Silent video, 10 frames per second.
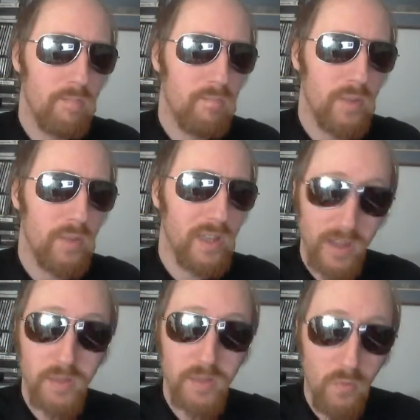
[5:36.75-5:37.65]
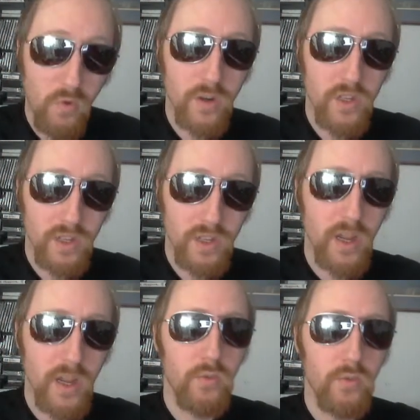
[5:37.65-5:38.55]
But that's more
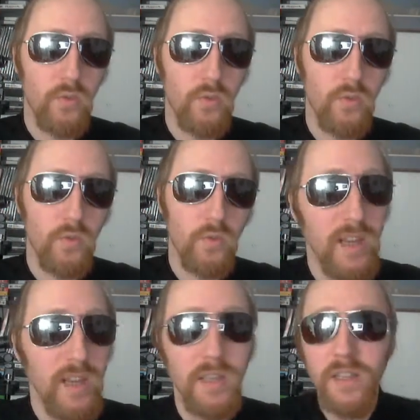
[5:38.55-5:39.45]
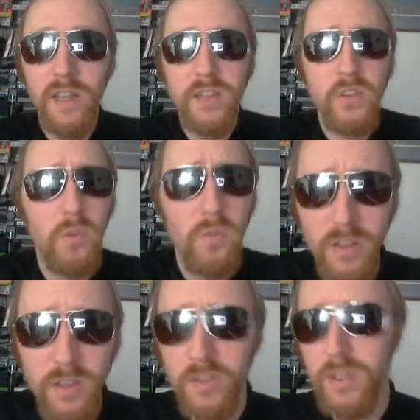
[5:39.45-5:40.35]
societal rules than anything, and that's a whole
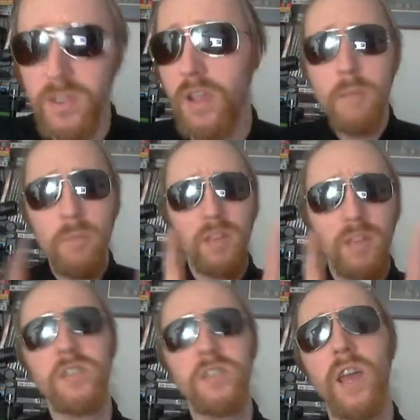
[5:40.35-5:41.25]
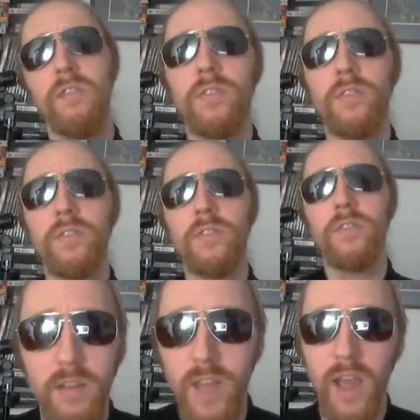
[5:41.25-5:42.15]
nother thing. But let's say, for the sake
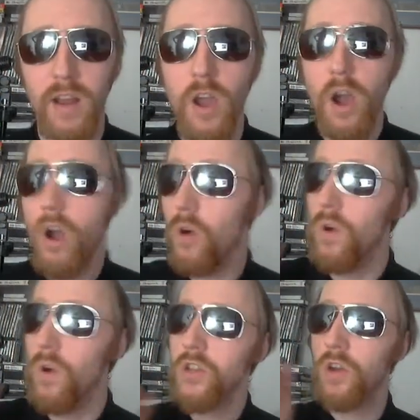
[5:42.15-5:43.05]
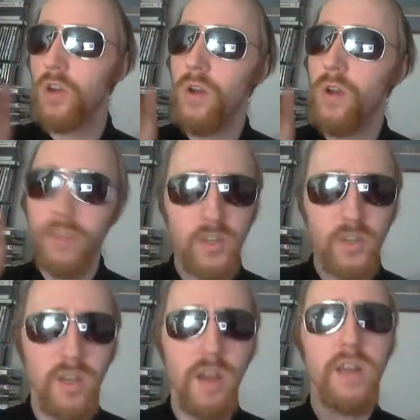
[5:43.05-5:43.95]
of that, oh, so the
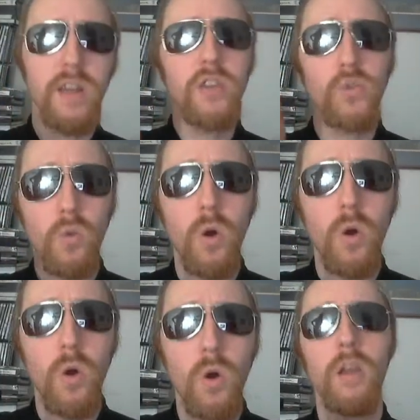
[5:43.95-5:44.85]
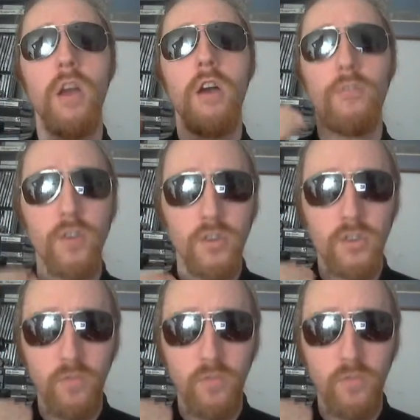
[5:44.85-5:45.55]
son is wrong for